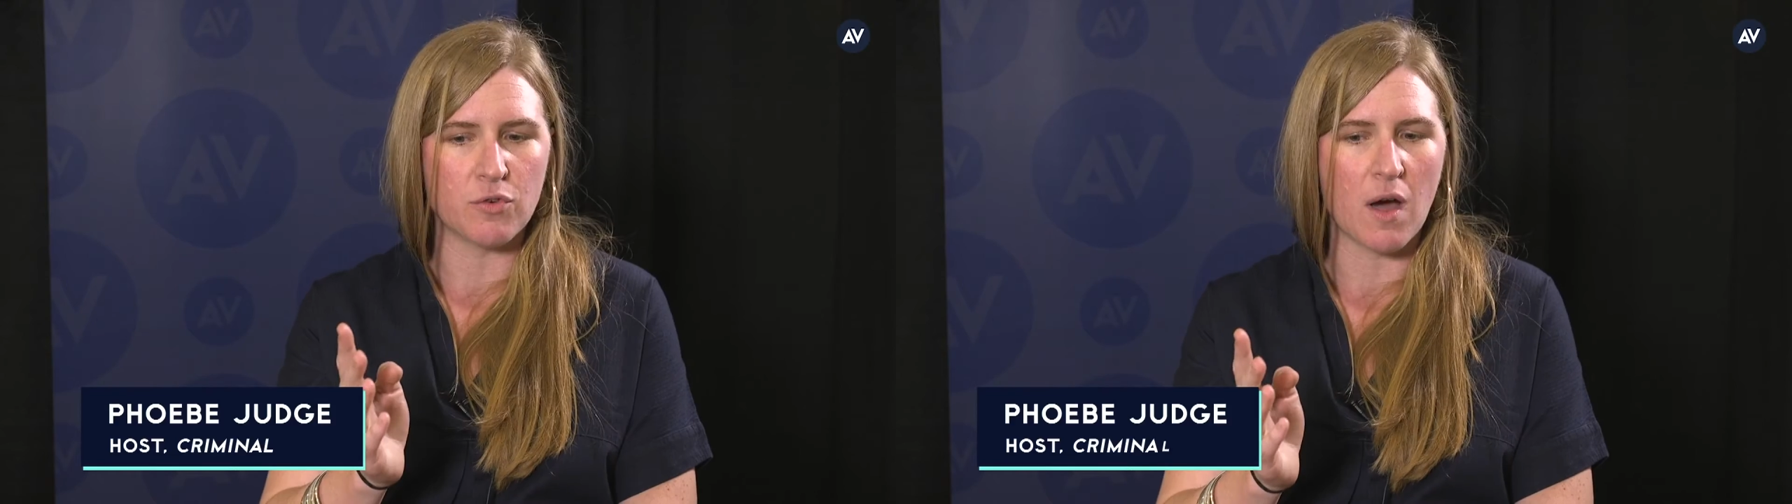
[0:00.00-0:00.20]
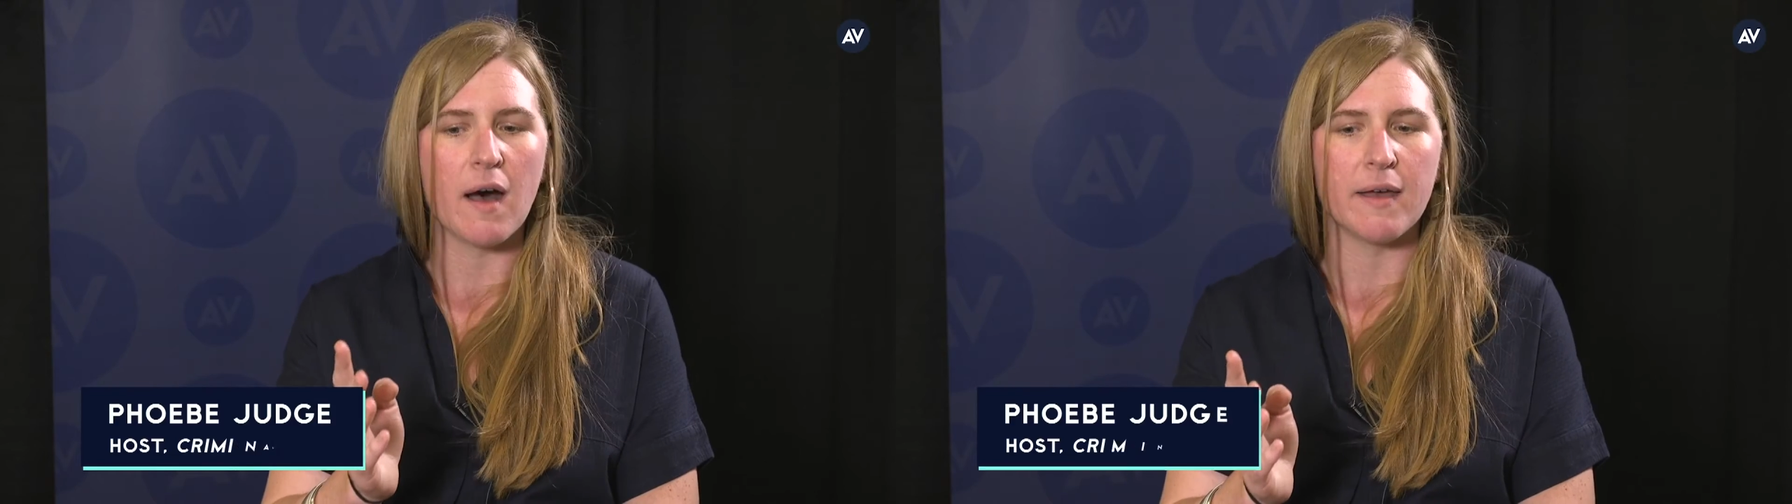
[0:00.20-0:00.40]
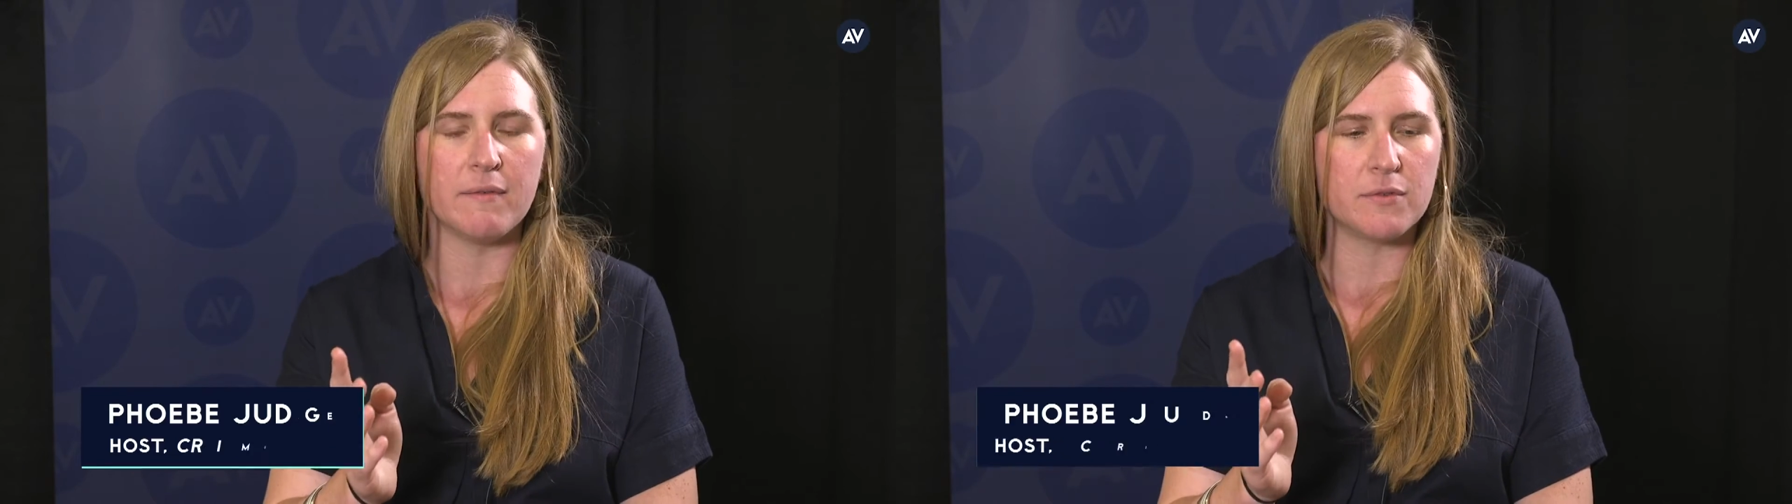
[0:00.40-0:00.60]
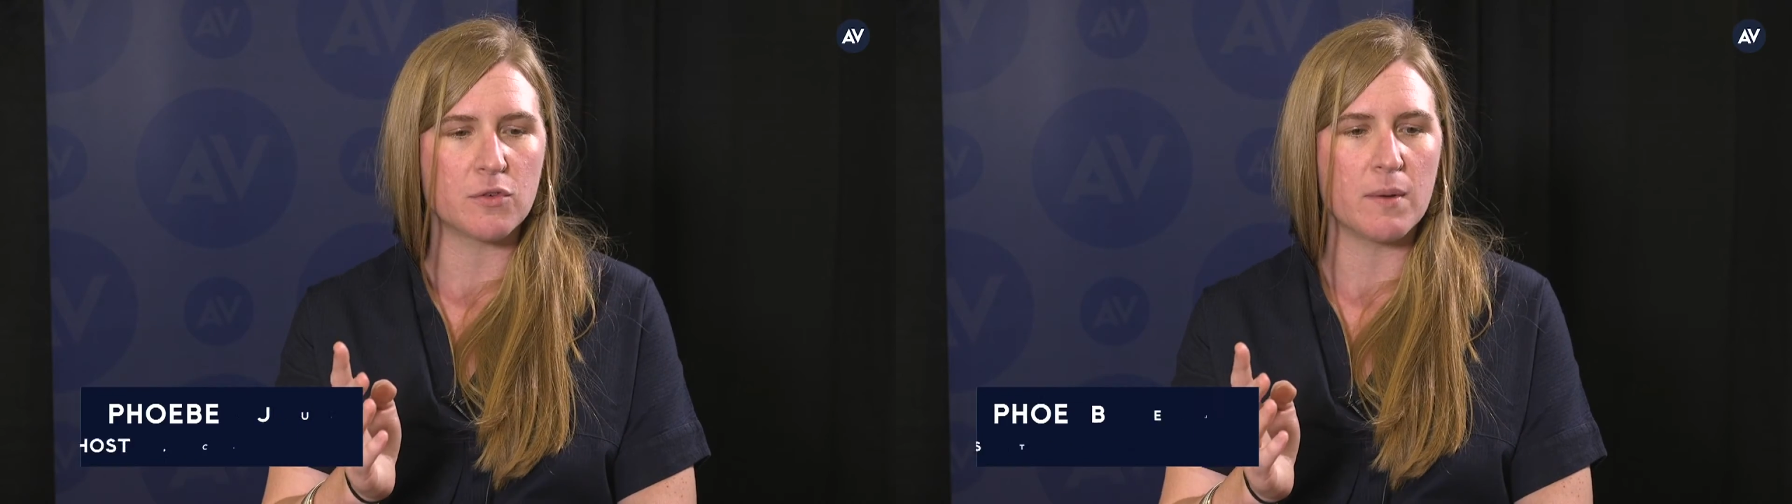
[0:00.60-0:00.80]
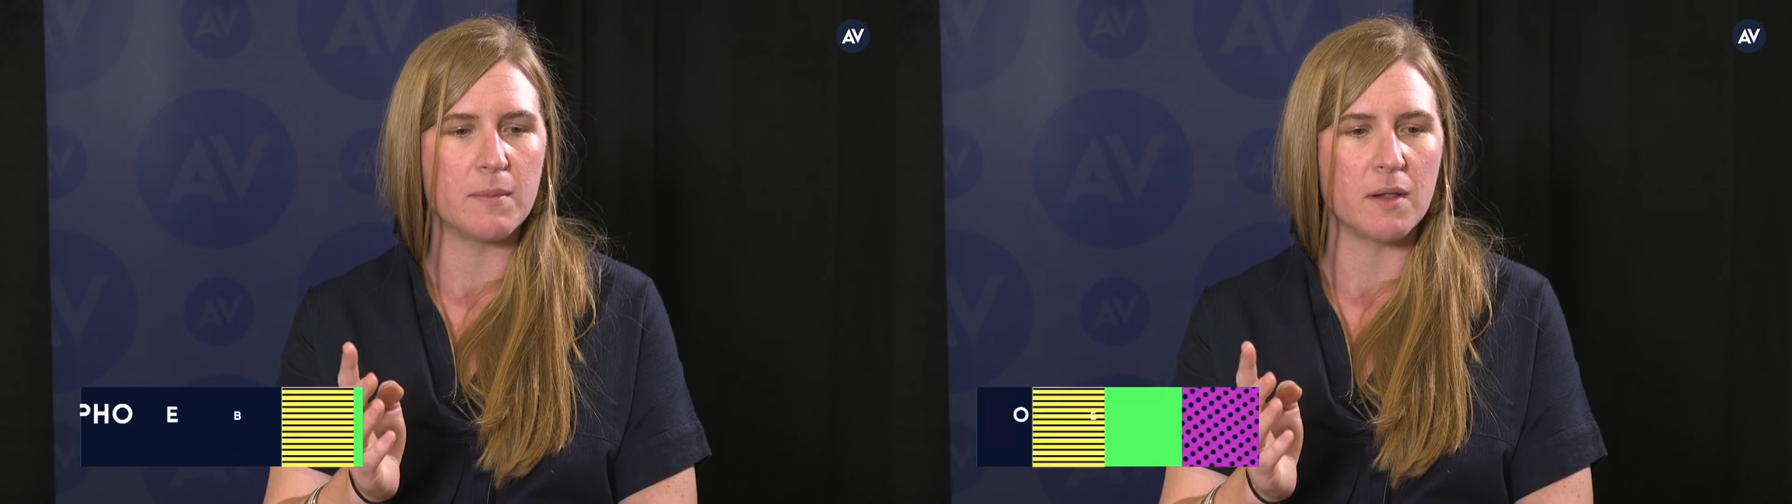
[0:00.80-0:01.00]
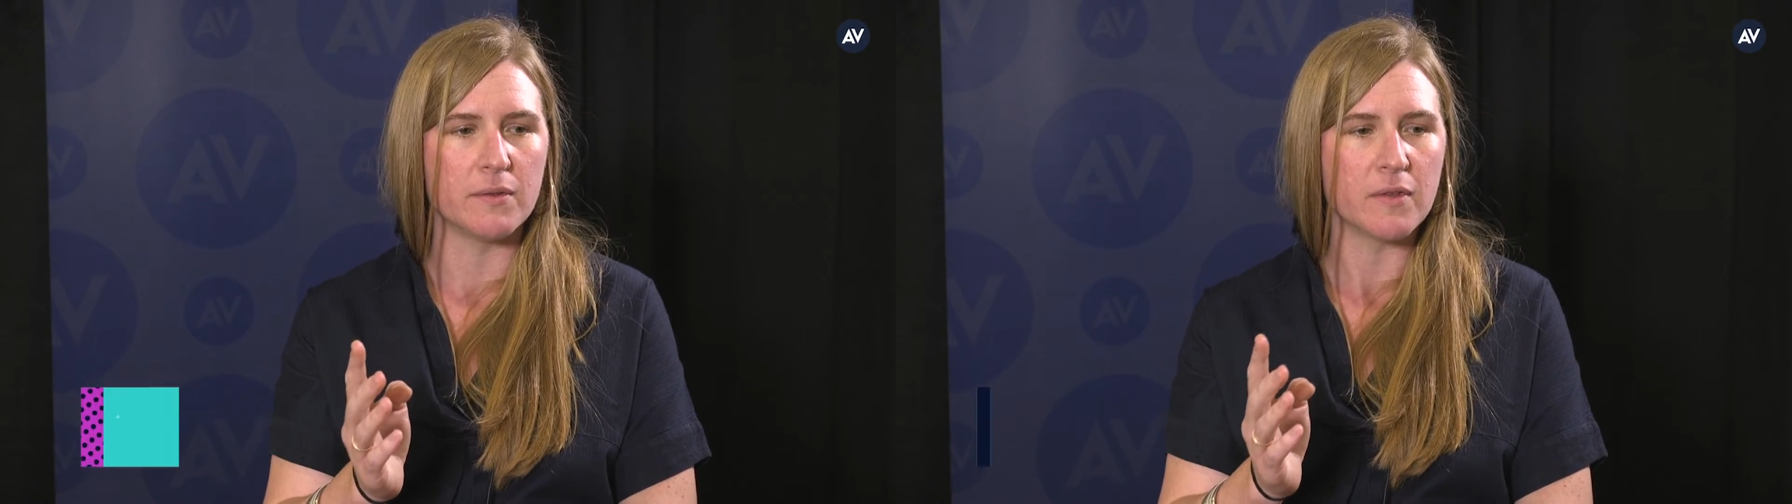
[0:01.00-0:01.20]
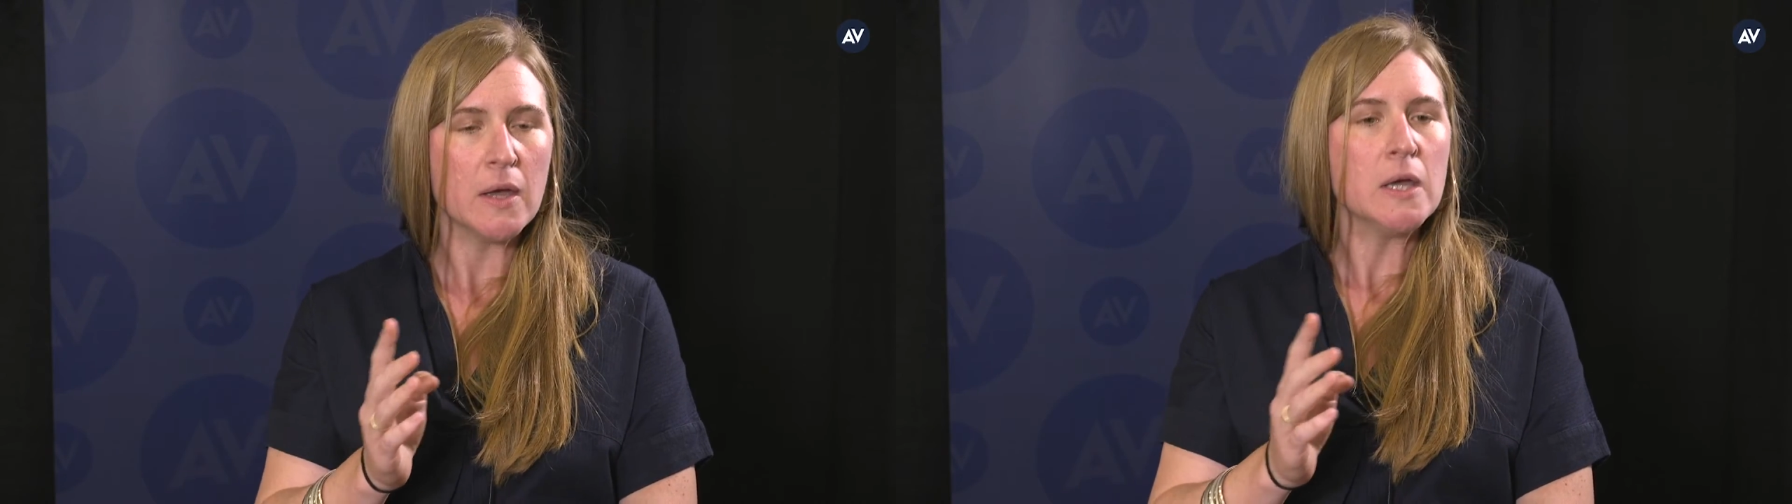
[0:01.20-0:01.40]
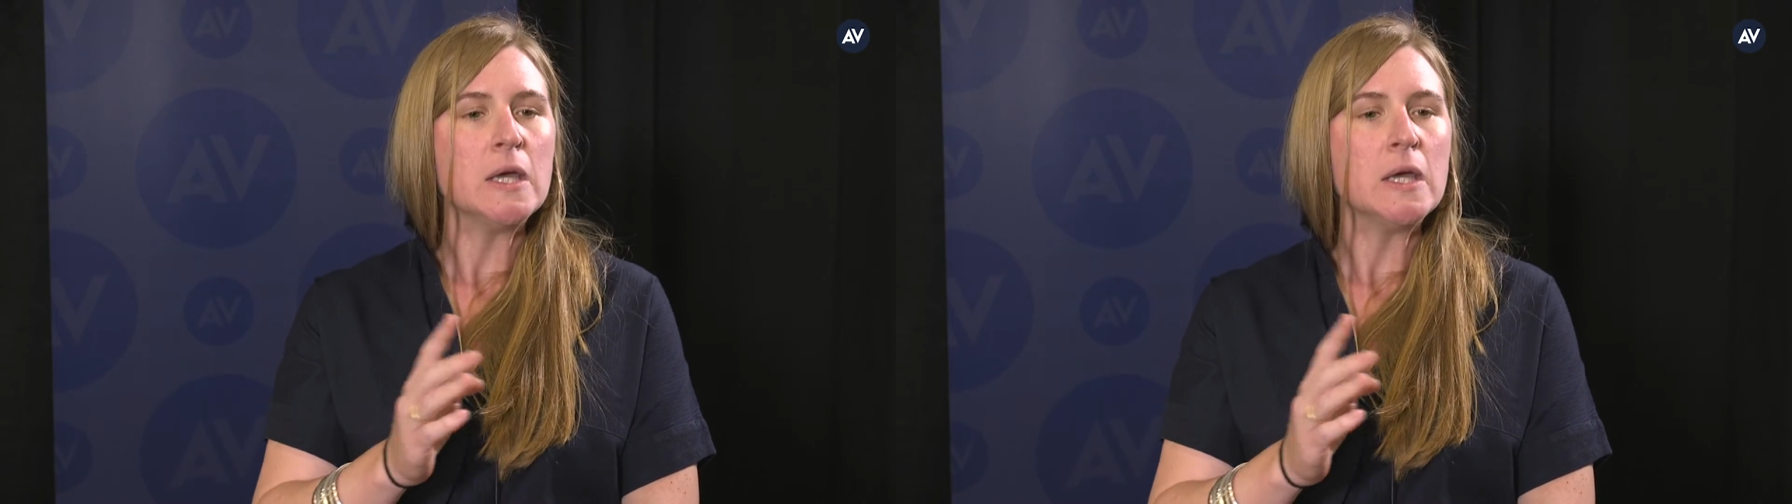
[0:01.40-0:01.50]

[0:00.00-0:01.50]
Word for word: drives criminal is